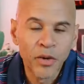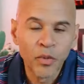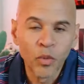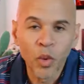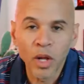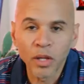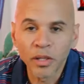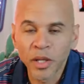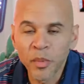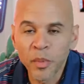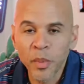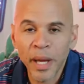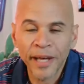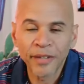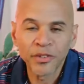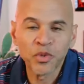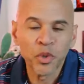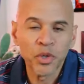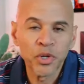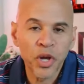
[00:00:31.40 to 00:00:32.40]
and welcome
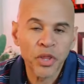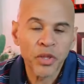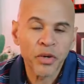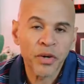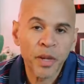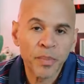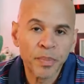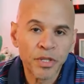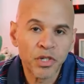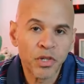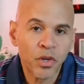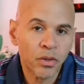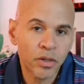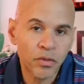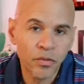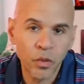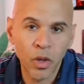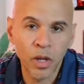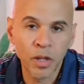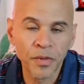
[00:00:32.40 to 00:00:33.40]
back to another episode
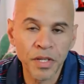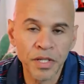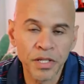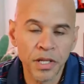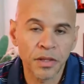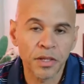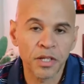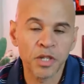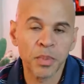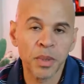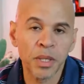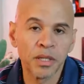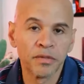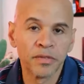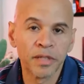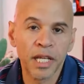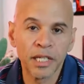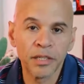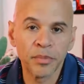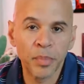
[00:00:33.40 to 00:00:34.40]
of Wellness at the Speed of
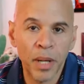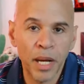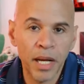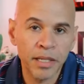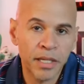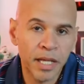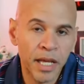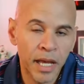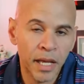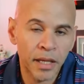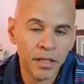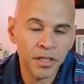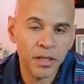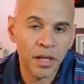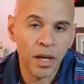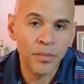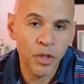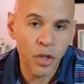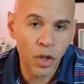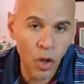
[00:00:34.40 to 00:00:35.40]
Light
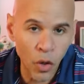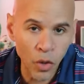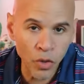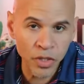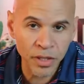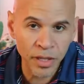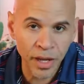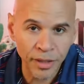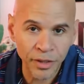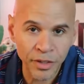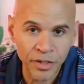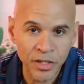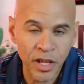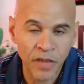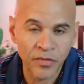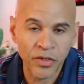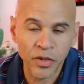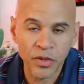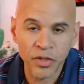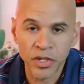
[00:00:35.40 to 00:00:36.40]
podcast. I'm your host, Dr.
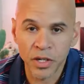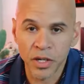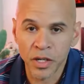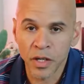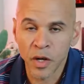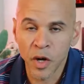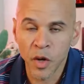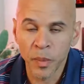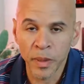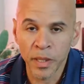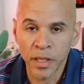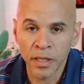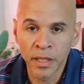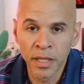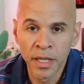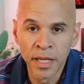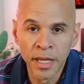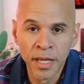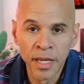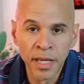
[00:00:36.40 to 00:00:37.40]
Stefano Sinicropi.
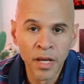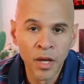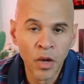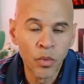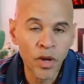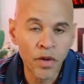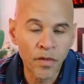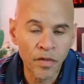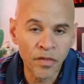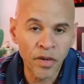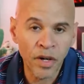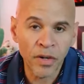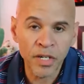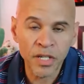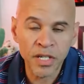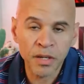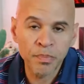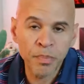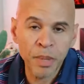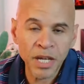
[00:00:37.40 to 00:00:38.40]
We have a very
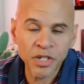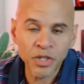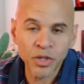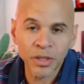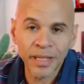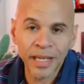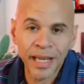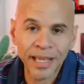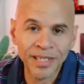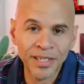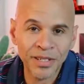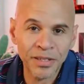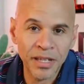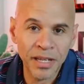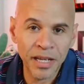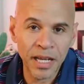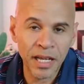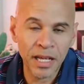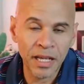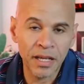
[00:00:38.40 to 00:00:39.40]
special guest
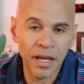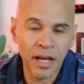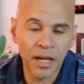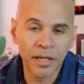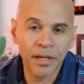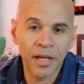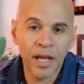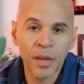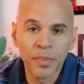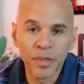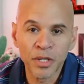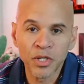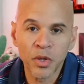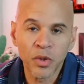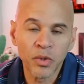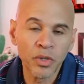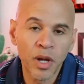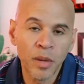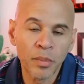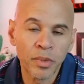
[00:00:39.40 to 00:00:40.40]
today on
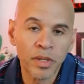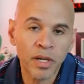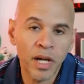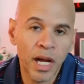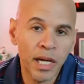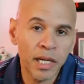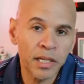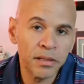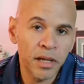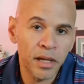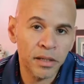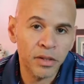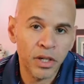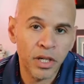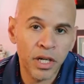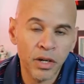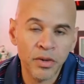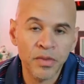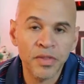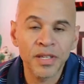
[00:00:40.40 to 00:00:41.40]
episode number 9, Dr.
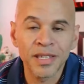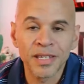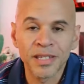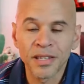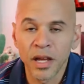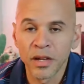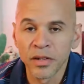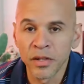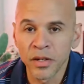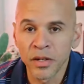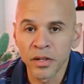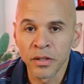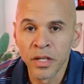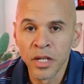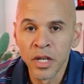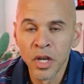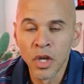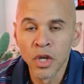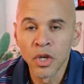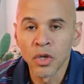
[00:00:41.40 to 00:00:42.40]
Keerthy Sunder,
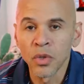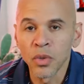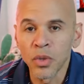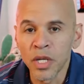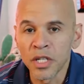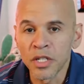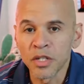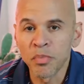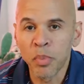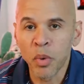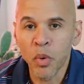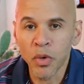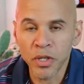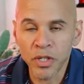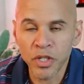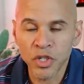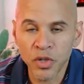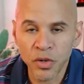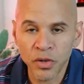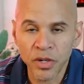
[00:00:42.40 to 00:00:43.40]
who is
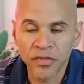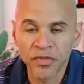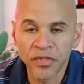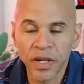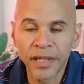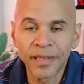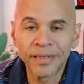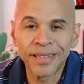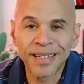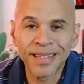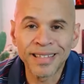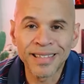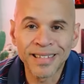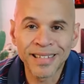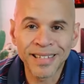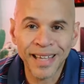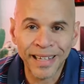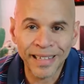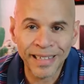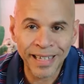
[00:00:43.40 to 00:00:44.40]
board certified in
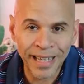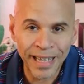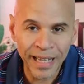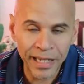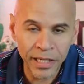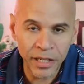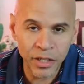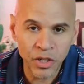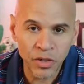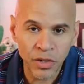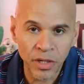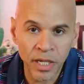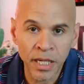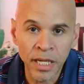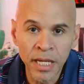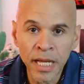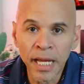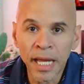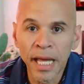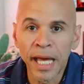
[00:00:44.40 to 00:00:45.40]
psychiatry
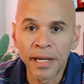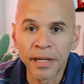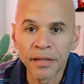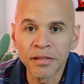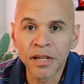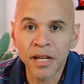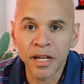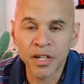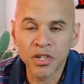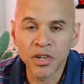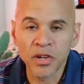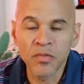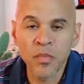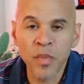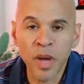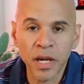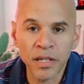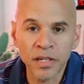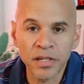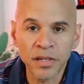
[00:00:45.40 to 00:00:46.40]
and addiction
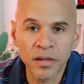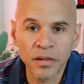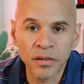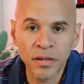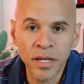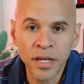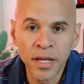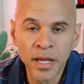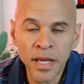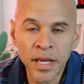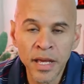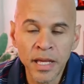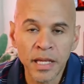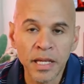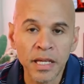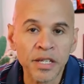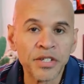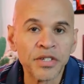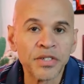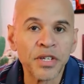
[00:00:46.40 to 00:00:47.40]
medicine.
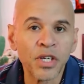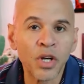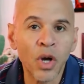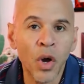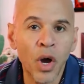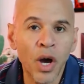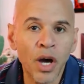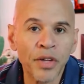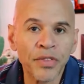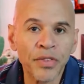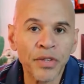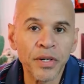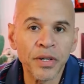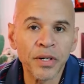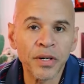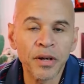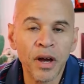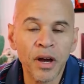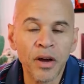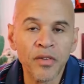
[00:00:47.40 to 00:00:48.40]
He is the
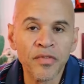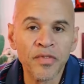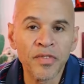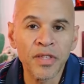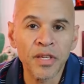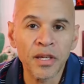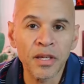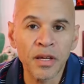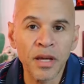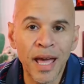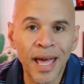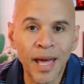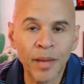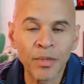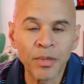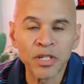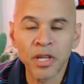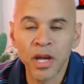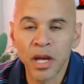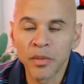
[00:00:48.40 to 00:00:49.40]
author of the
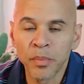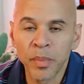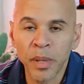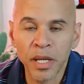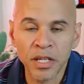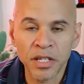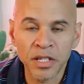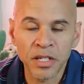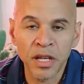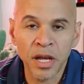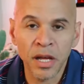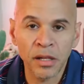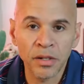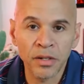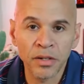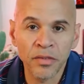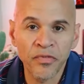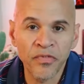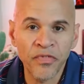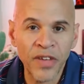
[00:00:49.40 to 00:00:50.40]
Amazon
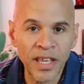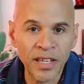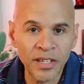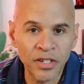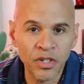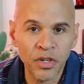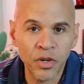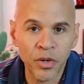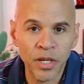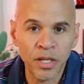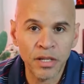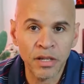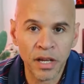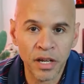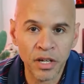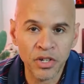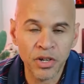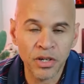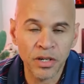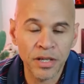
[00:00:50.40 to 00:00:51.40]
bestseller, Face Your
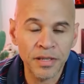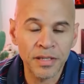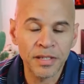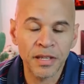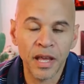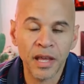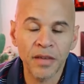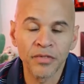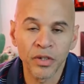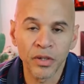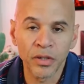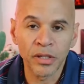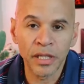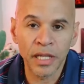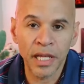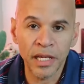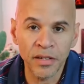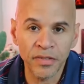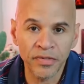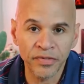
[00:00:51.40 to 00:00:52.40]
Addiction and Save Your
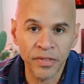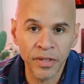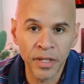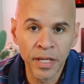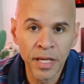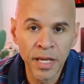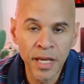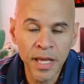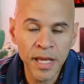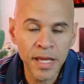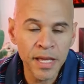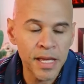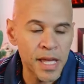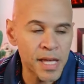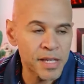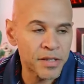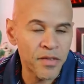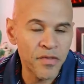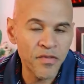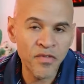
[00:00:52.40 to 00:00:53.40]
Life. He
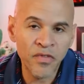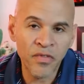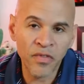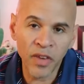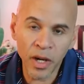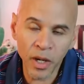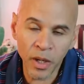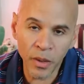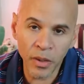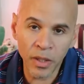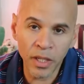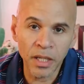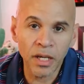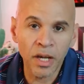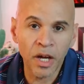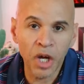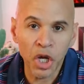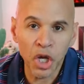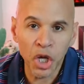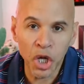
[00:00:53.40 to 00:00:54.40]
has a very
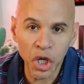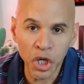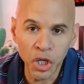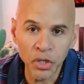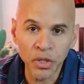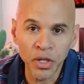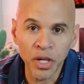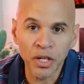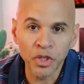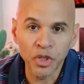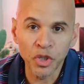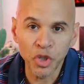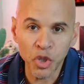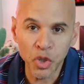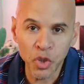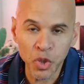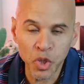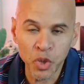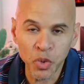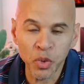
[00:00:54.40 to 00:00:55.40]

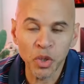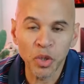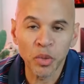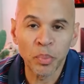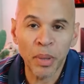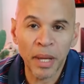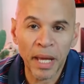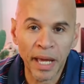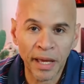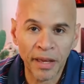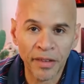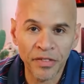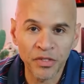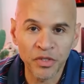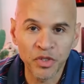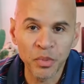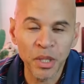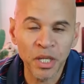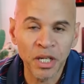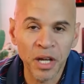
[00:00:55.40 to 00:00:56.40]
unusual path
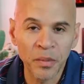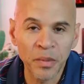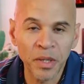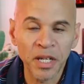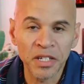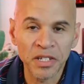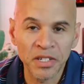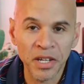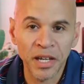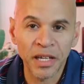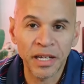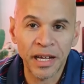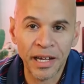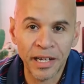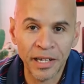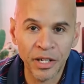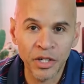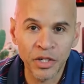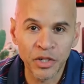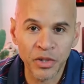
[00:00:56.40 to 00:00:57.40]
to becoming a
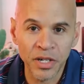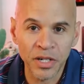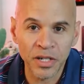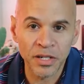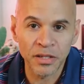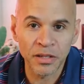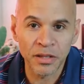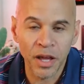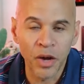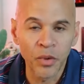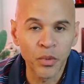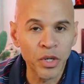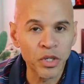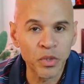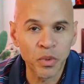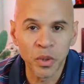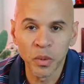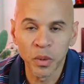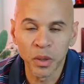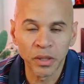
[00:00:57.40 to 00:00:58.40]
psychiatrist,
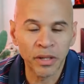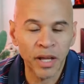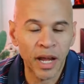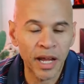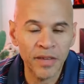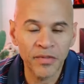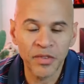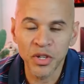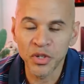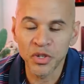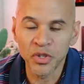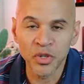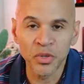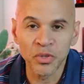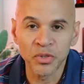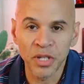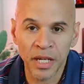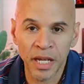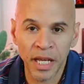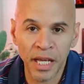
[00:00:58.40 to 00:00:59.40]
which we will dive into
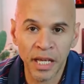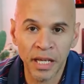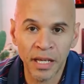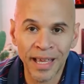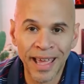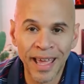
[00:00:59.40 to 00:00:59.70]
today,